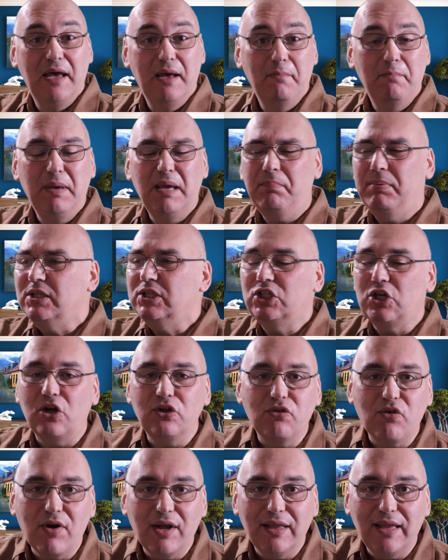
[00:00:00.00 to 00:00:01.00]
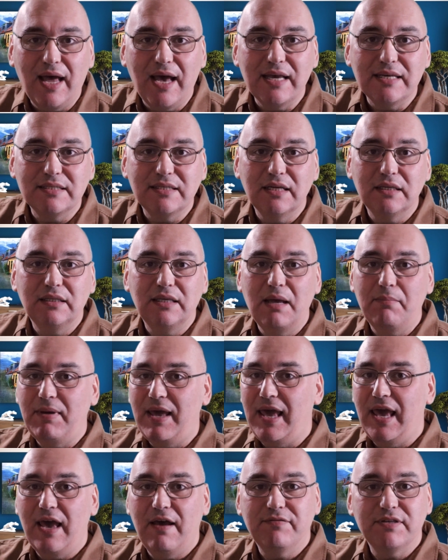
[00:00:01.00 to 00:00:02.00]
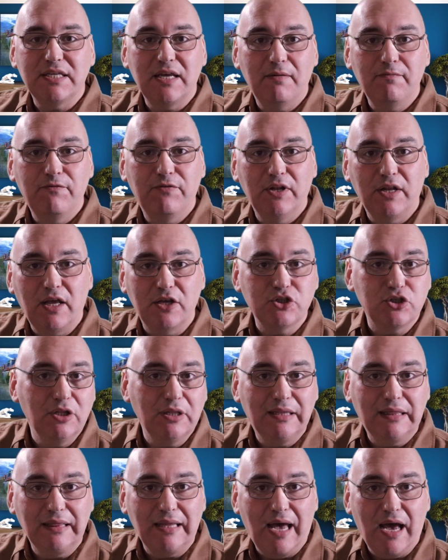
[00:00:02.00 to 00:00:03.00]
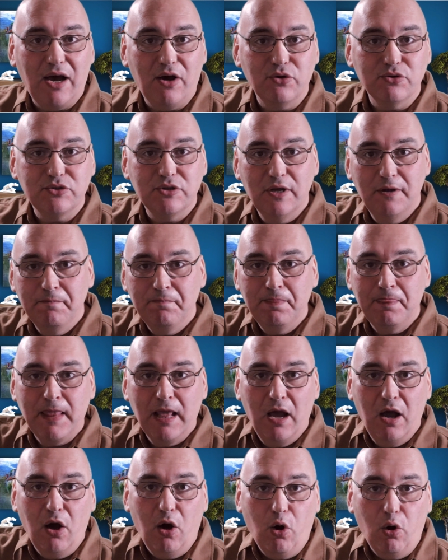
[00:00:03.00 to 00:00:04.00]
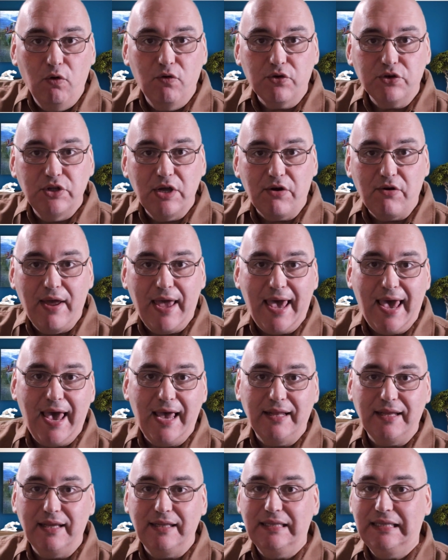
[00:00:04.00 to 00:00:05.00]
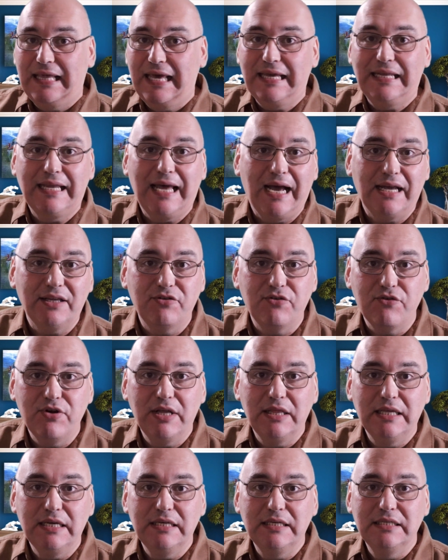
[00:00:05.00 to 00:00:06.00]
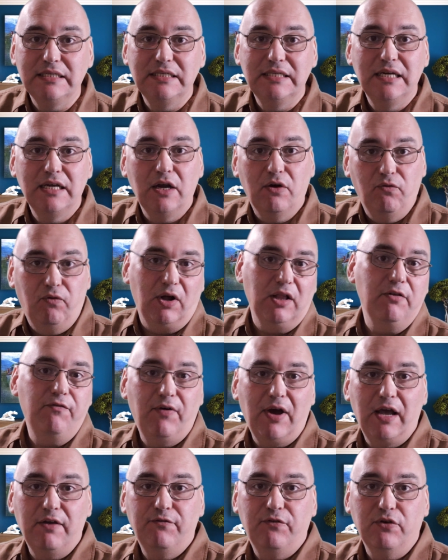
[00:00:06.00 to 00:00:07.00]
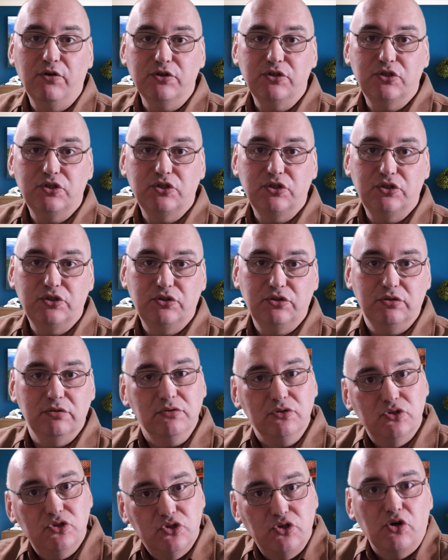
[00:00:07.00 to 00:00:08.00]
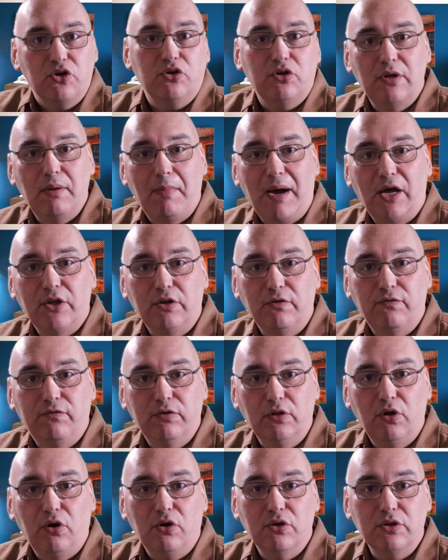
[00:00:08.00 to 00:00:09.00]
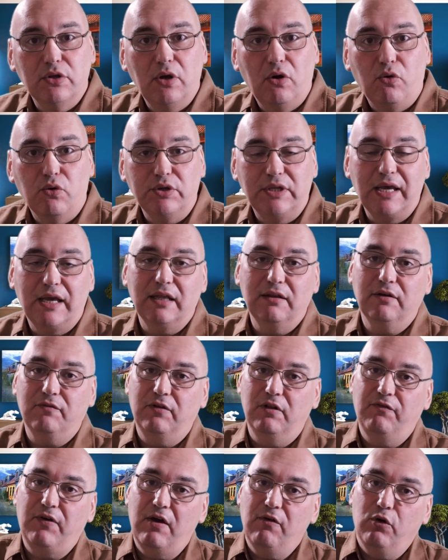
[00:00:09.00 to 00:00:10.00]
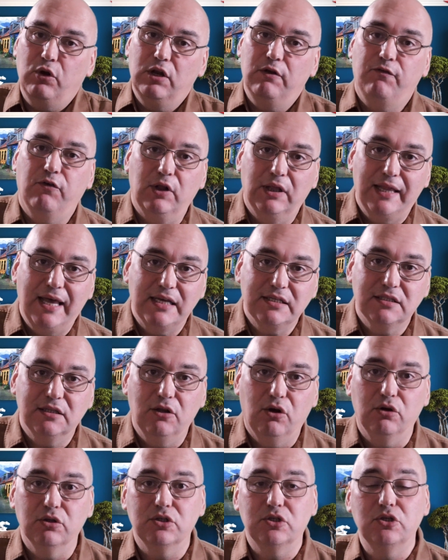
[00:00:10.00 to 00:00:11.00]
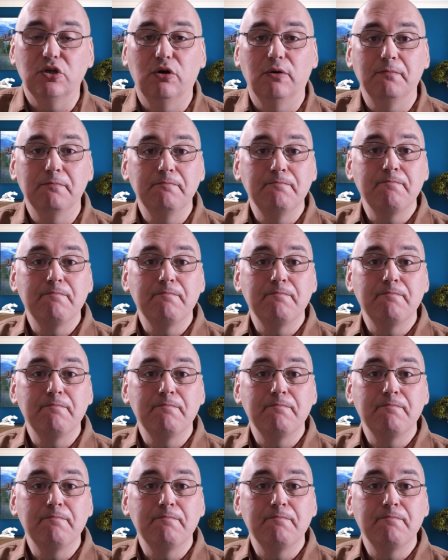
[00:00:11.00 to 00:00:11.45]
people don't realize that they may have some financial clouds over their head and they're not really qualifying for certain amount of loan, or they can qualify only for less loan. So